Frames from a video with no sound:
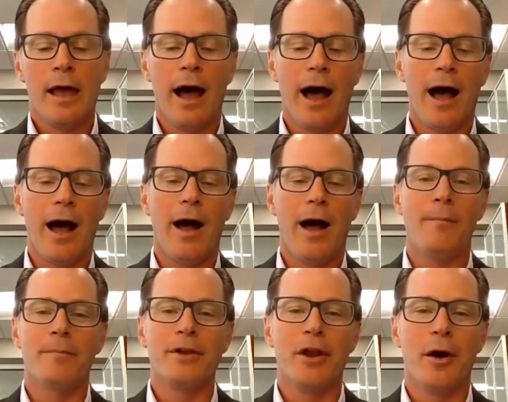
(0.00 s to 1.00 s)

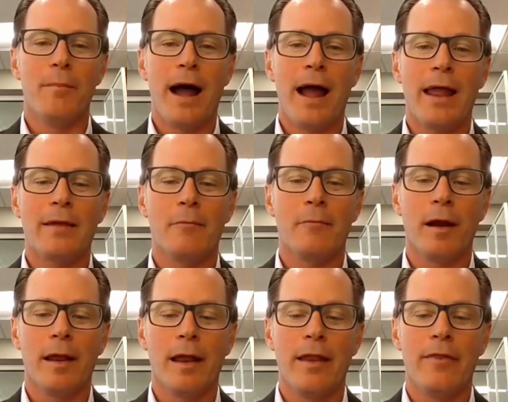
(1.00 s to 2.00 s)
in
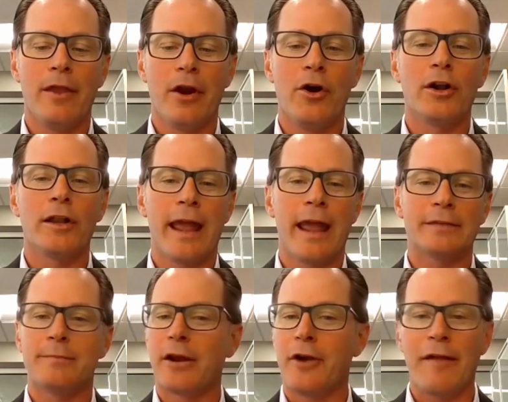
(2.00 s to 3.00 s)
the early
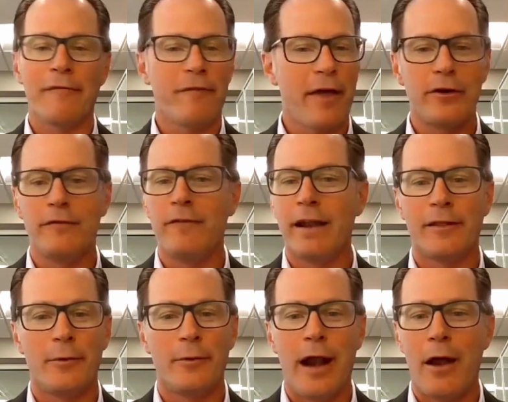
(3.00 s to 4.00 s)
days, my grandfather
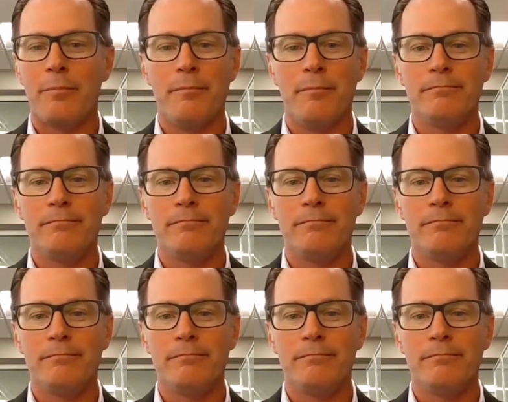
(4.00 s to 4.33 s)
invented the round